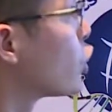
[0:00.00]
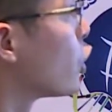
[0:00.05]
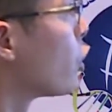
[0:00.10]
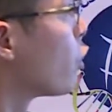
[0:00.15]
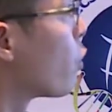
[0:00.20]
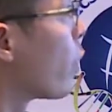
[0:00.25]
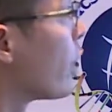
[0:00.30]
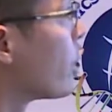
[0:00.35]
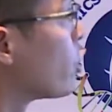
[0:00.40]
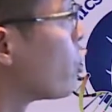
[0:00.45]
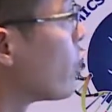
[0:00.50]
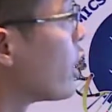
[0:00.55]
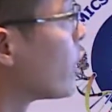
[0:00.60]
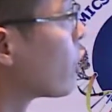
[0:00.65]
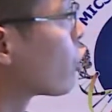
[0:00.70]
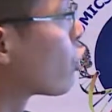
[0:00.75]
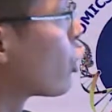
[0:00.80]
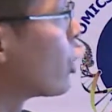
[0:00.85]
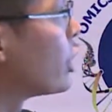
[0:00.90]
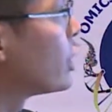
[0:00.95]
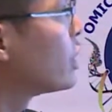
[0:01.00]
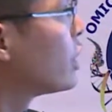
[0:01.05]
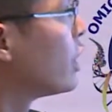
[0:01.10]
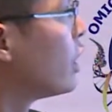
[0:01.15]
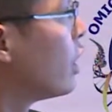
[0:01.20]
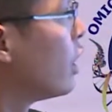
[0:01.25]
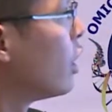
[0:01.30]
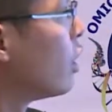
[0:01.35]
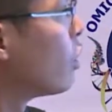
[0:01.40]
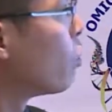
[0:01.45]
So when you increase,
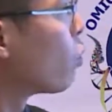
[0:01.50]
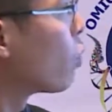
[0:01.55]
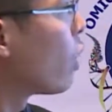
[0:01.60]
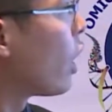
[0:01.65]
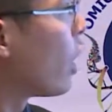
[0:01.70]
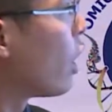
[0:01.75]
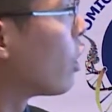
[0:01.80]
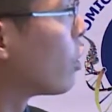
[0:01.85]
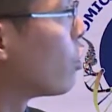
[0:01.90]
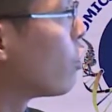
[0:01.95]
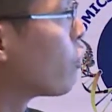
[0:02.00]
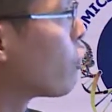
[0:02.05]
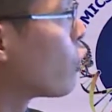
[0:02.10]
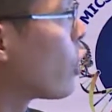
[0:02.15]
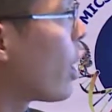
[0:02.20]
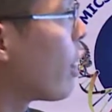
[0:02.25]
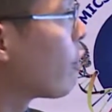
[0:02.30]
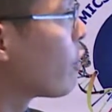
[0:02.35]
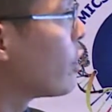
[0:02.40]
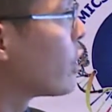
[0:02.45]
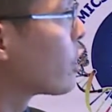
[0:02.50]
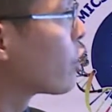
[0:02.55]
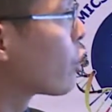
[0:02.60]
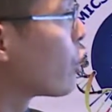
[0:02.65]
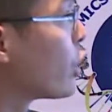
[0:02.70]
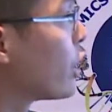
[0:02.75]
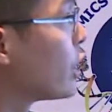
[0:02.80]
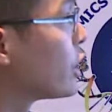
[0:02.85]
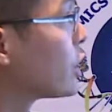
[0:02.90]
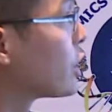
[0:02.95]
if you have
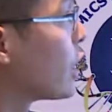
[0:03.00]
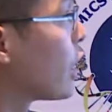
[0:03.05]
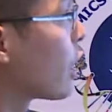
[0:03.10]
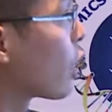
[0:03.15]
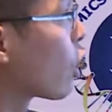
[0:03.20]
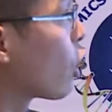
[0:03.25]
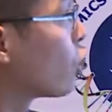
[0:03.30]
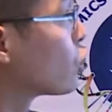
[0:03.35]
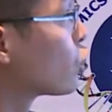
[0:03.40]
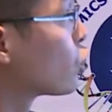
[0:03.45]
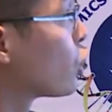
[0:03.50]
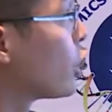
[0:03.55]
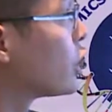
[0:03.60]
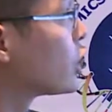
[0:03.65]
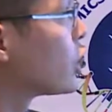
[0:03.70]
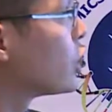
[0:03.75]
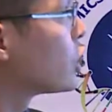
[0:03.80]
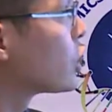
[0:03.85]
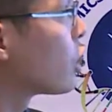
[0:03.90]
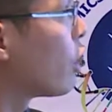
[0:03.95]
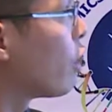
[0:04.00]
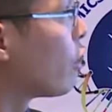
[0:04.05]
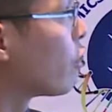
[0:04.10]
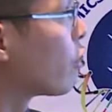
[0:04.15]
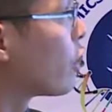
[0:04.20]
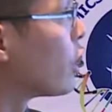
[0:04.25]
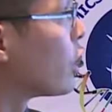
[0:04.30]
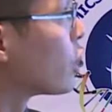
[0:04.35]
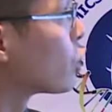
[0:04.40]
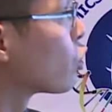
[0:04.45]
increased concentrations
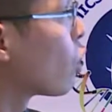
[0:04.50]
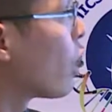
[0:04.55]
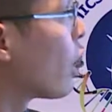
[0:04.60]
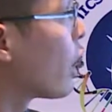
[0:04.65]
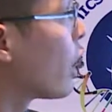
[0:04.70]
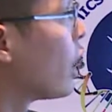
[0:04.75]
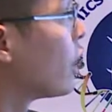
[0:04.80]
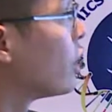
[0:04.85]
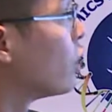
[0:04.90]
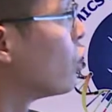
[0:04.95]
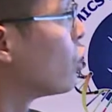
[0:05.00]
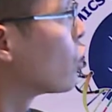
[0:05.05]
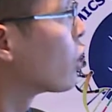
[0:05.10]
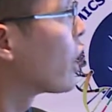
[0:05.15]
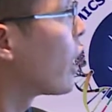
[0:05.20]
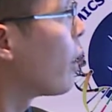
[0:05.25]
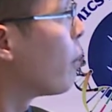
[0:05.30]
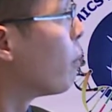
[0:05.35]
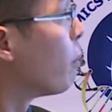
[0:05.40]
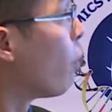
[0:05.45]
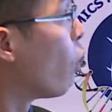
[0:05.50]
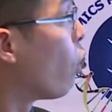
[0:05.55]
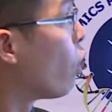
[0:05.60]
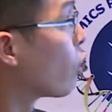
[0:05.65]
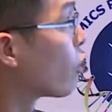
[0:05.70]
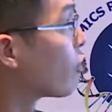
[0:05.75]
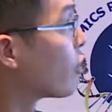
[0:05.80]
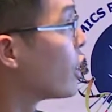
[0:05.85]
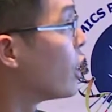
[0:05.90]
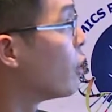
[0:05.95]
of the Tualanghoney, you get
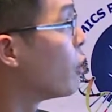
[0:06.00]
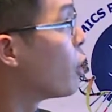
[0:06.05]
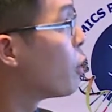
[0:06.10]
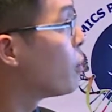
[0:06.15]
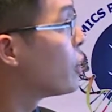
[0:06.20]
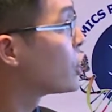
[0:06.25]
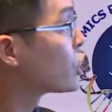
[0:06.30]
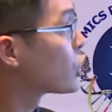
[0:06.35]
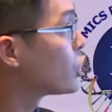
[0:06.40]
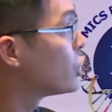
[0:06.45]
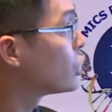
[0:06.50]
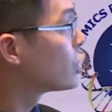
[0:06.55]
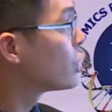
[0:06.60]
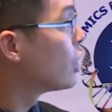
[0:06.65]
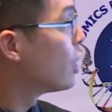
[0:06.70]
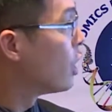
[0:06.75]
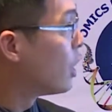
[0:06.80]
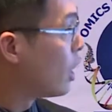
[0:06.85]
more of the inhibitions